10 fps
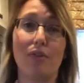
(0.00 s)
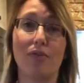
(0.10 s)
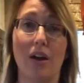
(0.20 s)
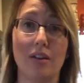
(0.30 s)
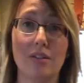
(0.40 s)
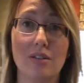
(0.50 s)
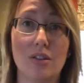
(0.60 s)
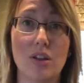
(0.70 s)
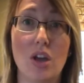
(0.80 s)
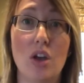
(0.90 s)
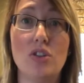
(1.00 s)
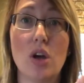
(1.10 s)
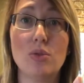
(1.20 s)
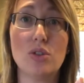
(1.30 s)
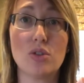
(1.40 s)
fun.
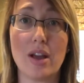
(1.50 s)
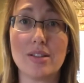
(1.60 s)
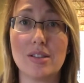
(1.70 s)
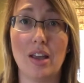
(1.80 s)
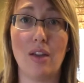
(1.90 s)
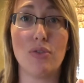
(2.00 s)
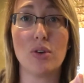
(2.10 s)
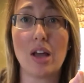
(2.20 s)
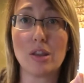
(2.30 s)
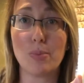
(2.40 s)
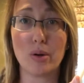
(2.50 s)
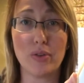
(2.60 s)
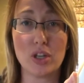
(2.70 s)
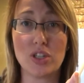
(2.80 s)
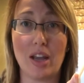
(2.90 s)
Don't stress if they're not the
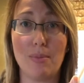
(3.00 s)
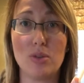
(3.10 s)
perfect shape.